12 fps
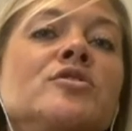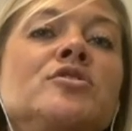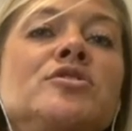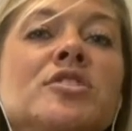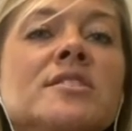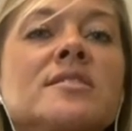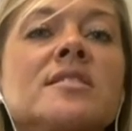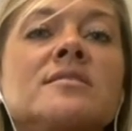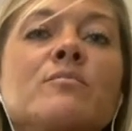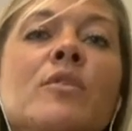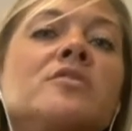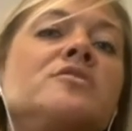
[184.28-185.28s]
just as
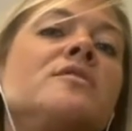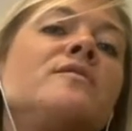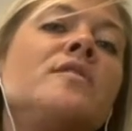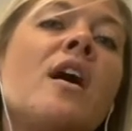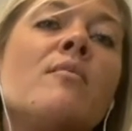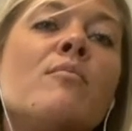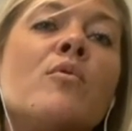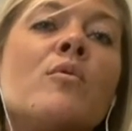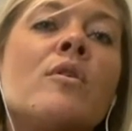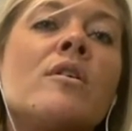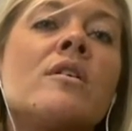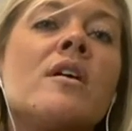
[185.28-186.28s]
much, if not
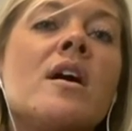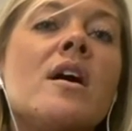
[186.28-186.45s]
more,